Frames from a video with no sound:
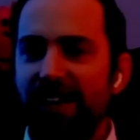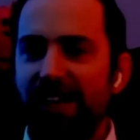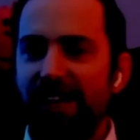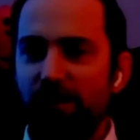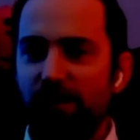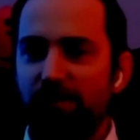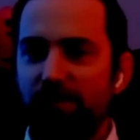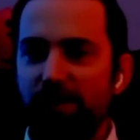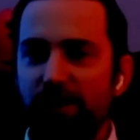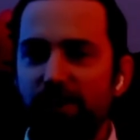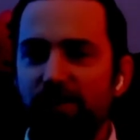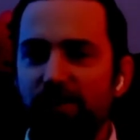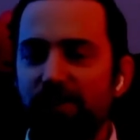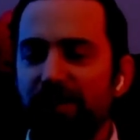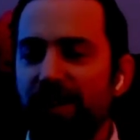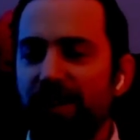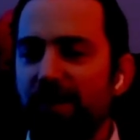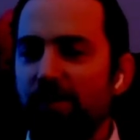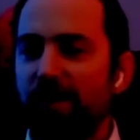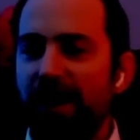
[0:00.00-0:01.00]
help you.
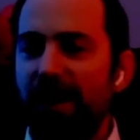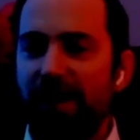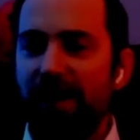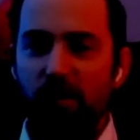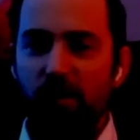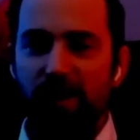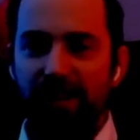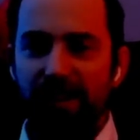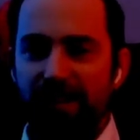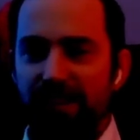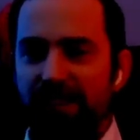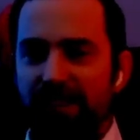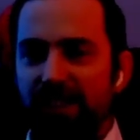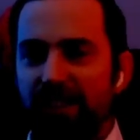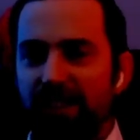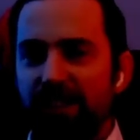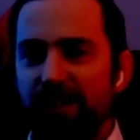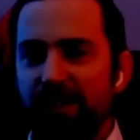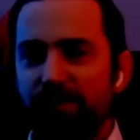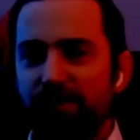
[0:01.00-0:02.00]
But I have one
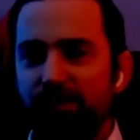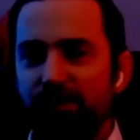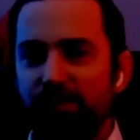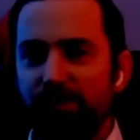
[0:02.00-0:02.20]
condition,